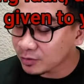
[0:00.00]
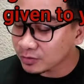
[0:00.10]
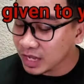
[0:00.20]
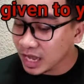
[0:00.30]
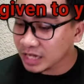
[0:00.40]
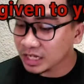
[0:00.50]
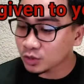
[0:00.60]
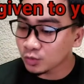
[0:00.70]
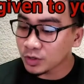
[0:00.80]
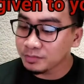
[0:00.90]
fault, and
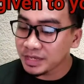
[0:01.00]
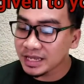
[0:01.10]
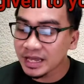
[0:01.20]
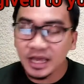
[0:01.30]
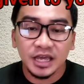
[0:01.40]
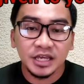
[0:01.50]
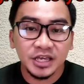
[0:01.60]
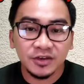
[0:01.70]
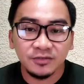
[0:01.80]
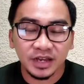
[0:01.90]
it will be
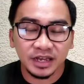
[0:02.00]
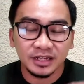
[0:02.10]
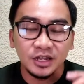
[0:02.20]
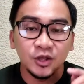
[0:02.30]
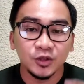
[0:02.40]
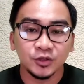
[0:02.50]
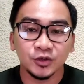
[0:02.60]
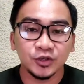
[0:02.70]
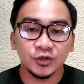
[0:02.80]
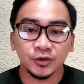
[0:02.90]
given to
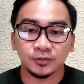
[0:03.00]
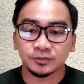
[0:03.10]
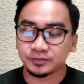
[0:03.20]
you.